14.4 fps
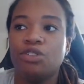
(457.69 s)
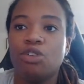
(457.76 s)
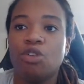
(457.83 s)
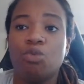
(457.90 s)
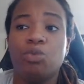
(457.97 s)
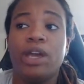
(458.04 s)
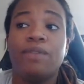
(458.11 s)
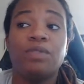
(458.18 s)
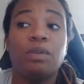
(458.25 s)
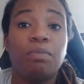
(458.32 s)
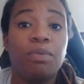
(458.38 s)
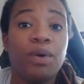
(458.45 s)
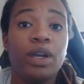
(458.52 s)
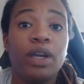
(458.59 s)
we have to
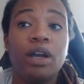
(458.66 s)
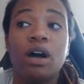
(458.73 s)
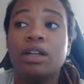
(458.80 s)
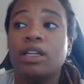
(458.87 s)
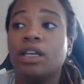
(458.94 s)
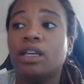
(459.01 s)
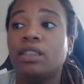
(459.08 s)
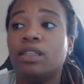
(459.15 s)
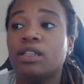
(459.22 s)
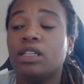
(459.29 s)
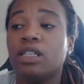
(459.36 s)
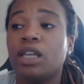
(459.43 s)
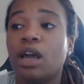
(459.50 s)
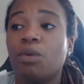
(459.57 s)
pray on it and
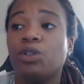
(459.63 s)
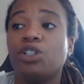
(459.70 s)
this and that,